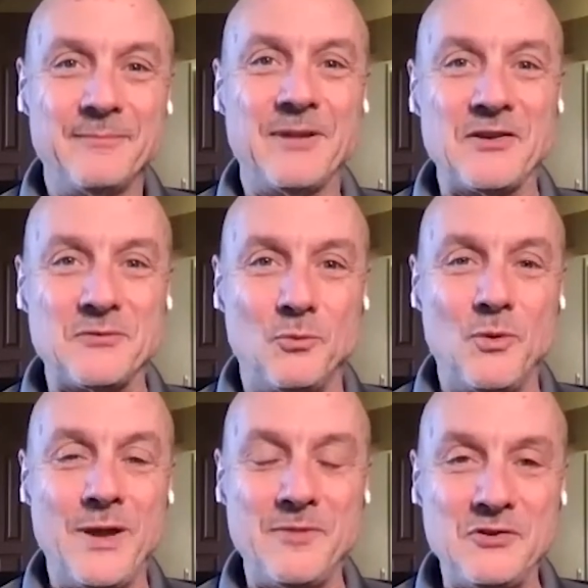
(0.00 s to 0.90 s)
because
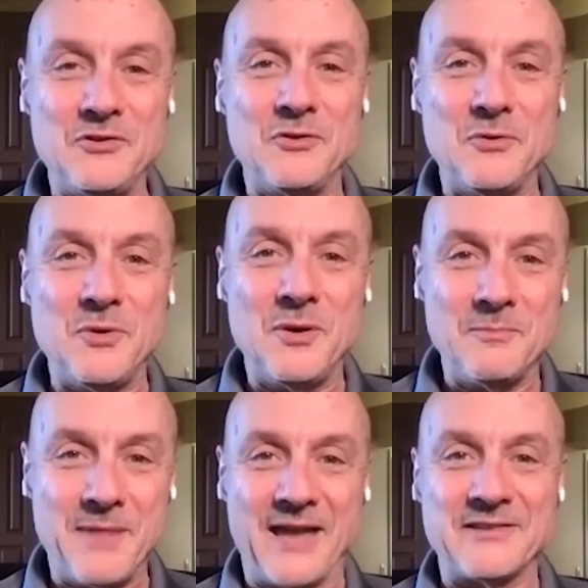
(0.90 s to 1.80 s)
women do
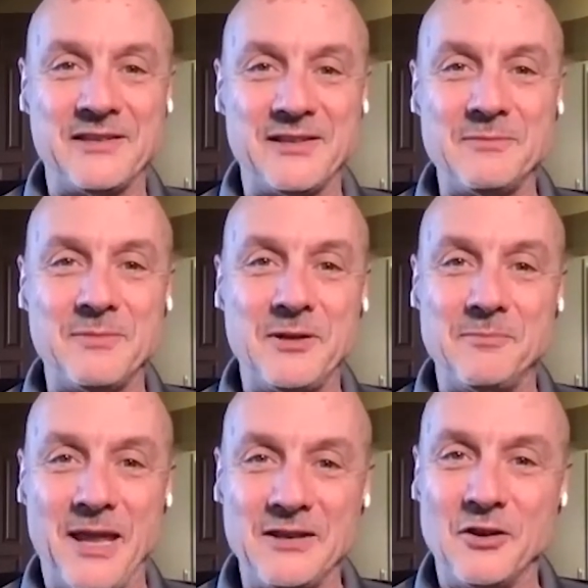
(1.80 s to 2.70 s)
masculine, but
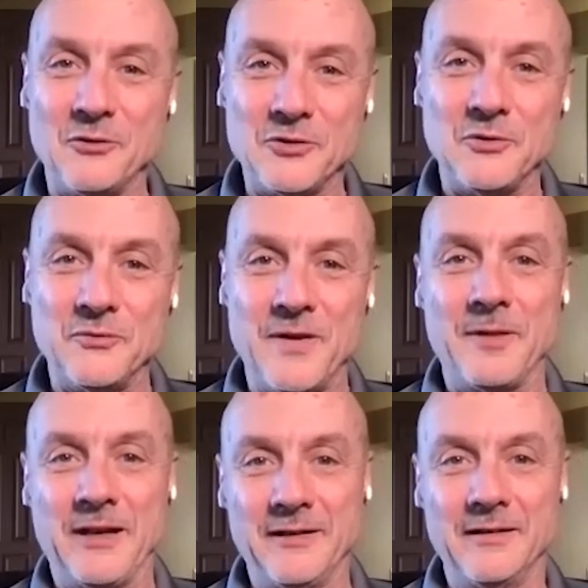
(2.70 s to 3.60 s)
men don't do
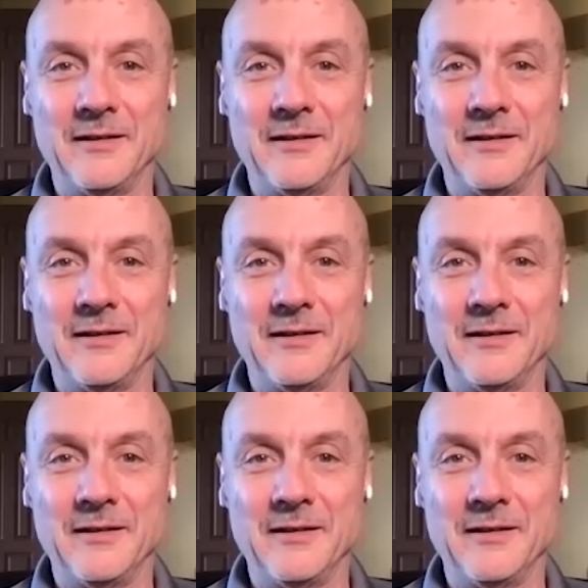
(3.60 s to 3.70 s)
feminine.